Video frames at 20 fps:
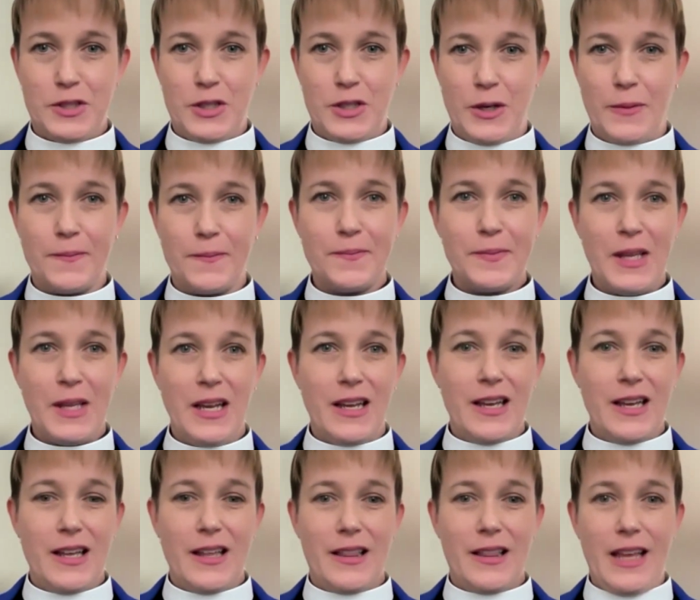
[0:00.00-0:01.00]
So
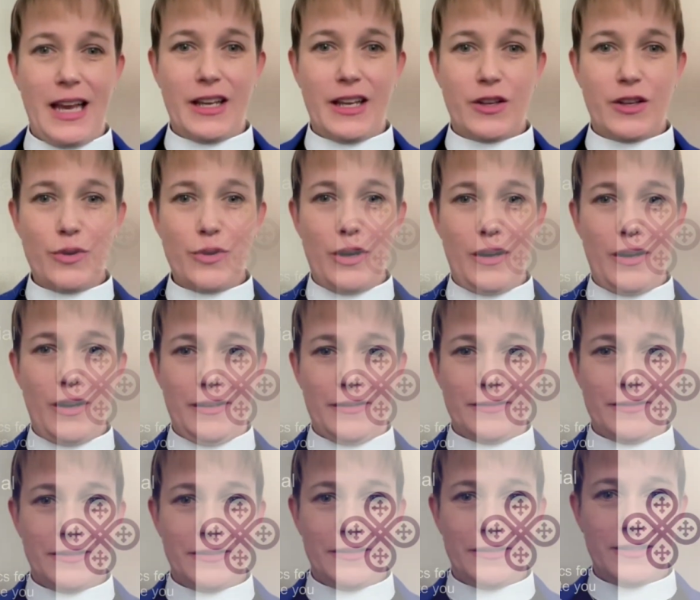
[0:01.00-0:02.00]
thank you
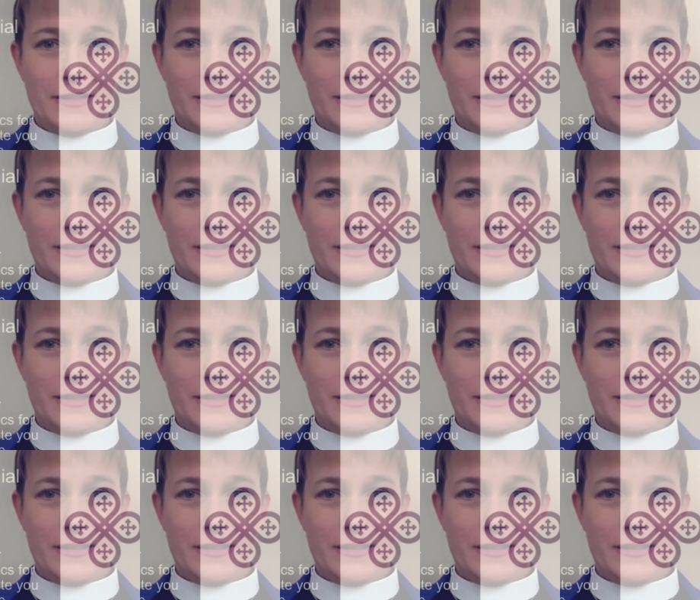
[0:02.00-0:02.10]
all.